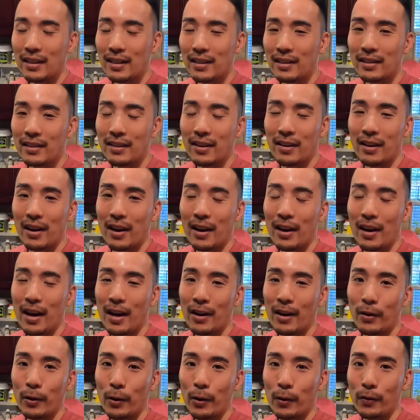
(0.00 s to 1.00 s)
So I
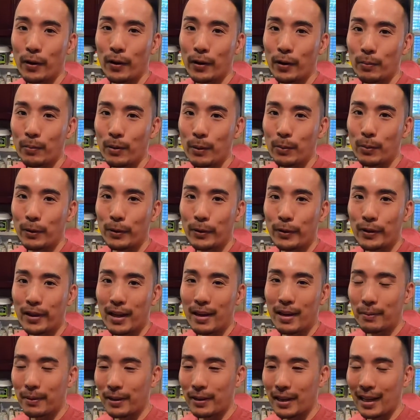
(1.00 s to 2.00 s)
don't know if other people do
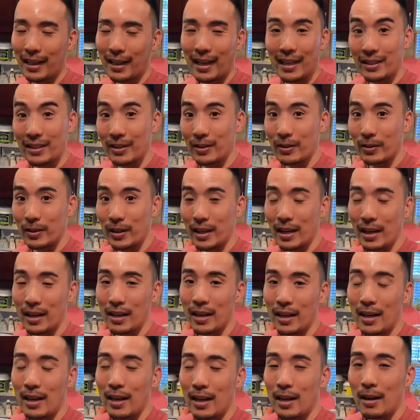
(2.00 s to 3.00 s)
that, but I like to do that.